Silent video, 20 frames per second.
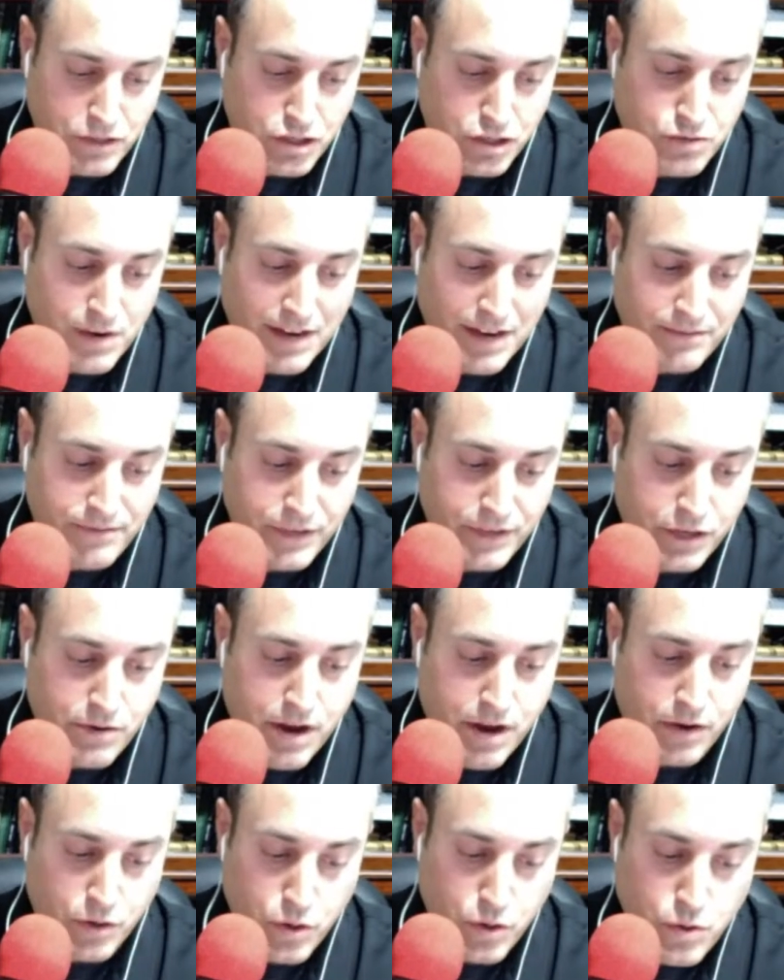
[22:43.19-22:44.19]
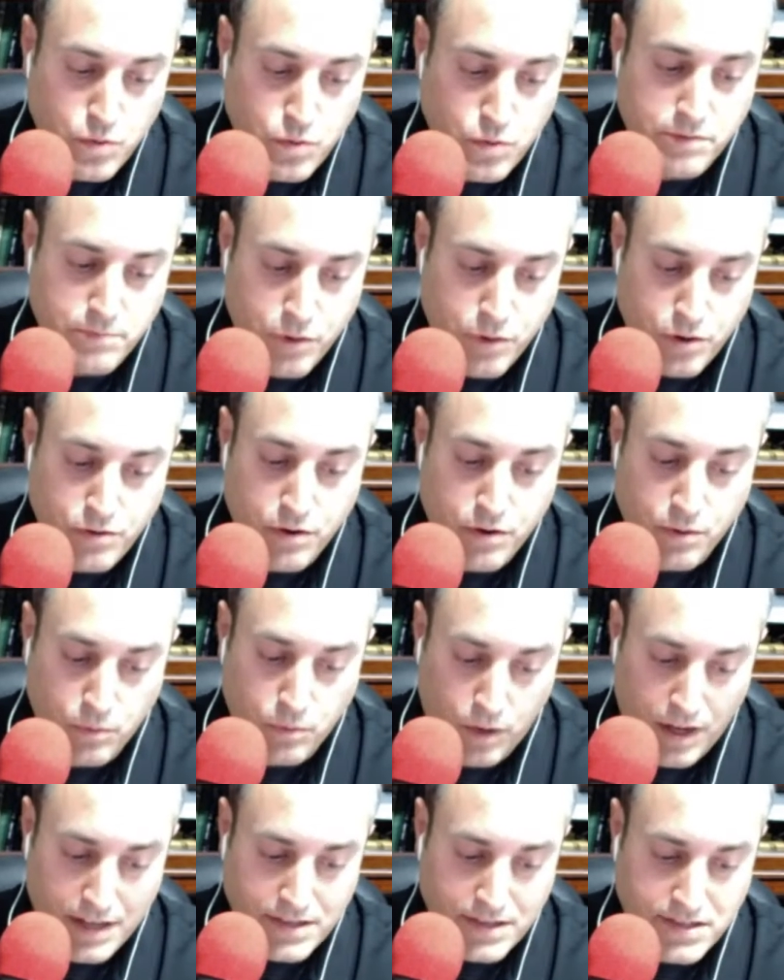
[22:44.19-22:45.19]
to try and figure out who the murderer
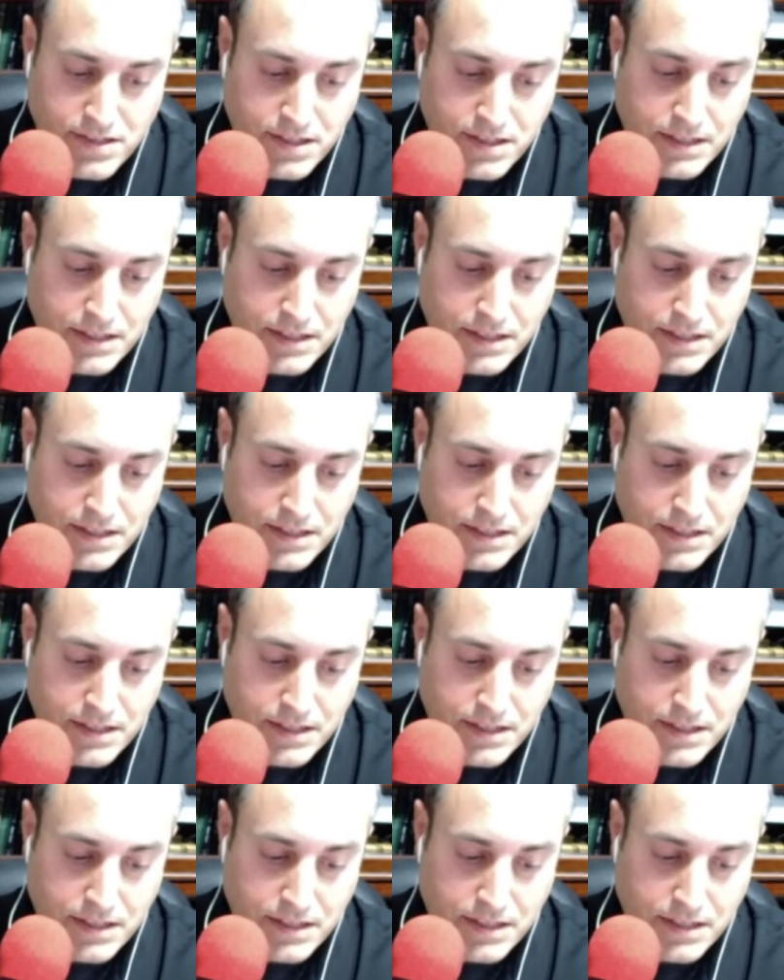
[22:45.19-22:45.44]
was.